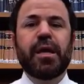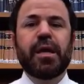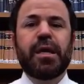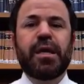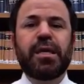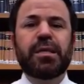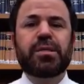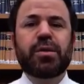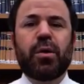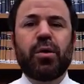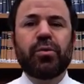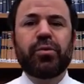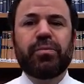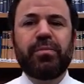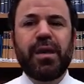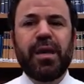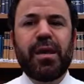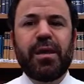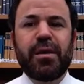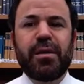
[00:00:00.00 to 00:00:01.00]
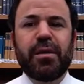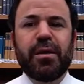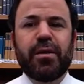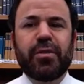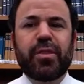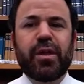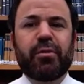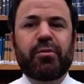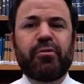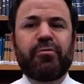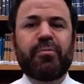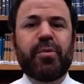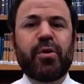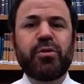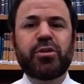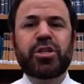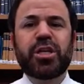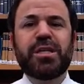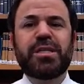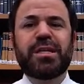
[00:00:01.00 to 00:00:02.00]
He told me that Rav
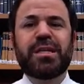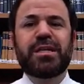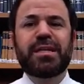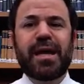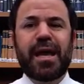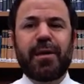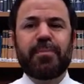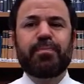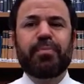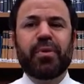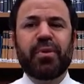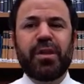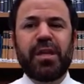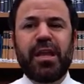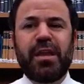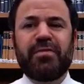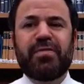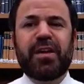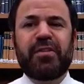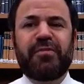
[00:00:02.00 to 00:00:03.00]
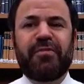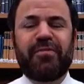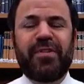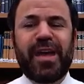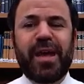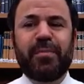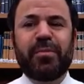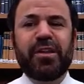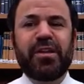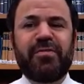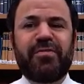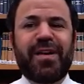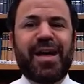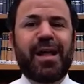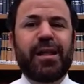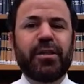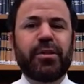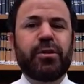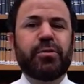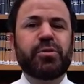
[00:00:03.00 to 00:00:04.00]
Moshe did not believe that family
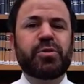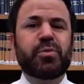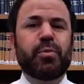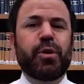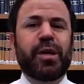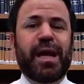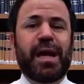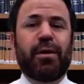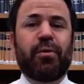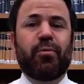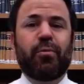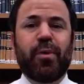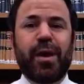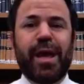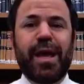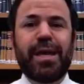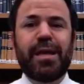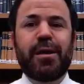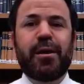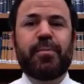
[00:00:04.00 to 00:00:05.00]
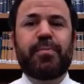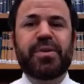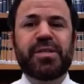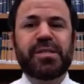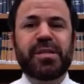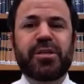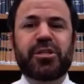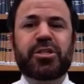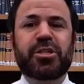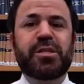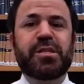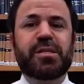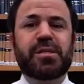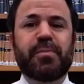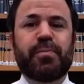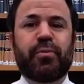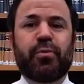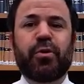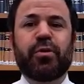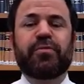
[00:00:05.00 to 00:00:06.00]
values would outweigh a position's
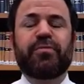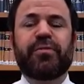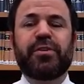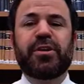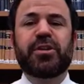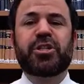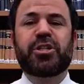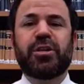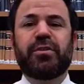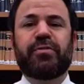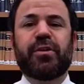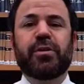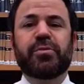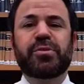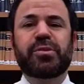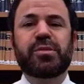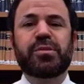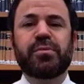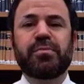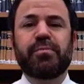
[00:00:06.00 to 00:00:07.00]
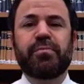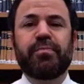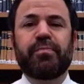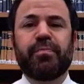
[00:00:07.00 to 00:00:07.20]
support for yeshivos.